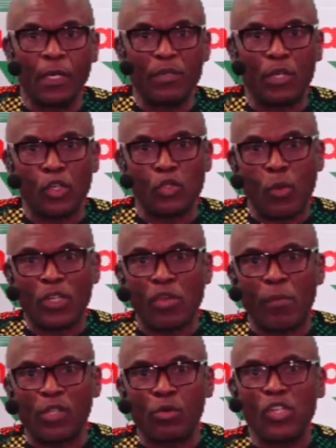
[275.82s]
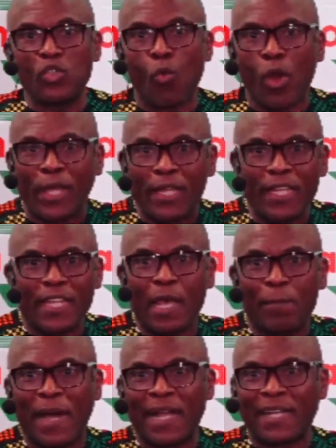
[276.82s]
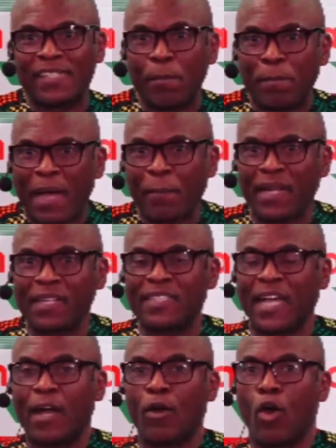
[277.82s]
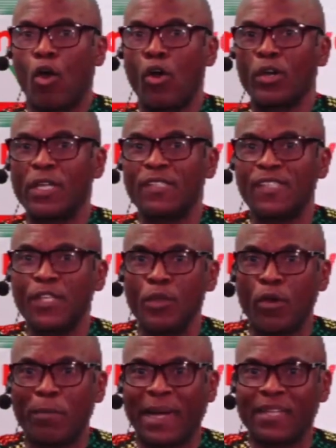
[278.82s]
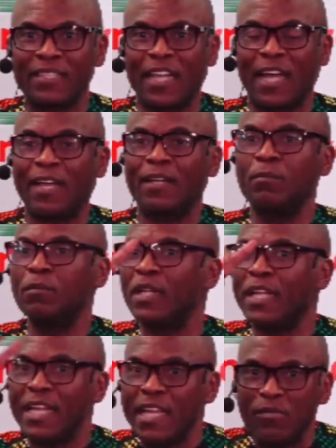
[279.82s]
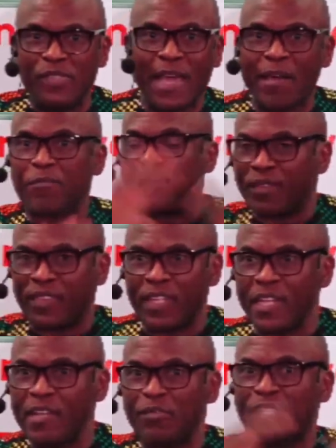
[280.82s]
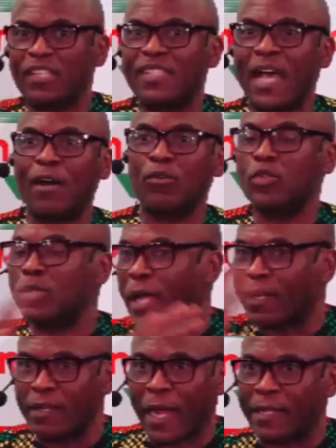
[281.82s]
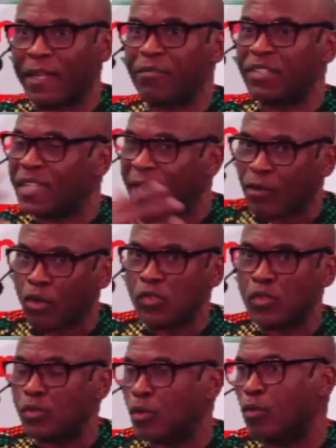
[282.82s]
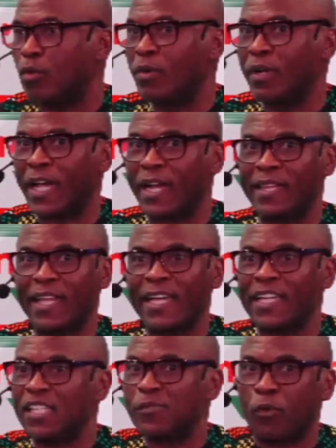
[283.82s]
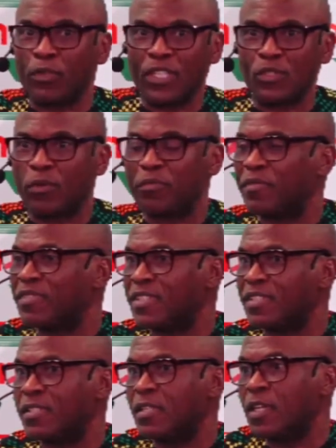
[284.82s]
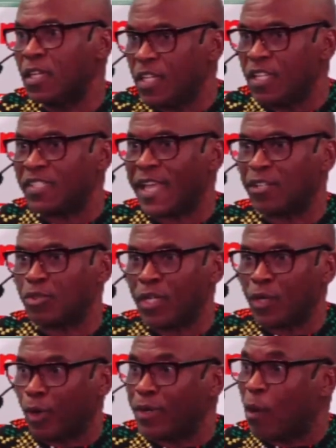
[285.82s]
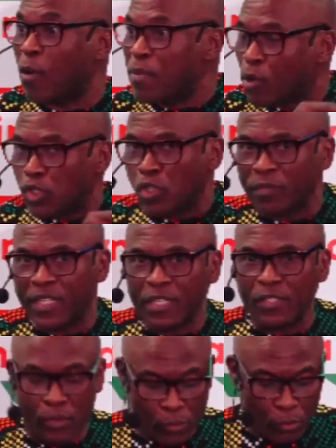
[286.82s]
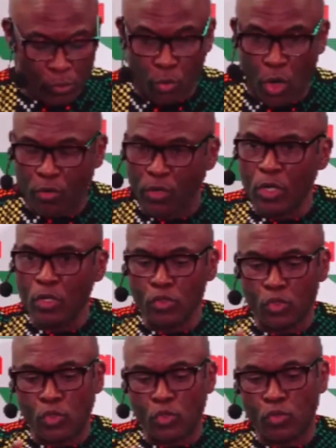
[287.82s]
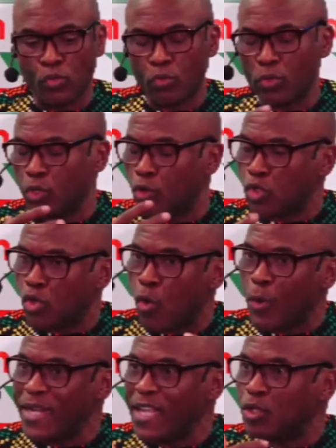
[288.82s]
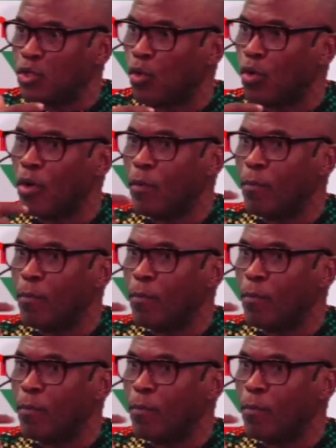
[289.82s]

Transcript: Because when somebody who is working in a bank as a bank manager or a senior manager leaves everything, leaves his house and, and everything, and comes to Canada in his 40s or 50s, he is actually running away because something is wrong. S you know, so we need to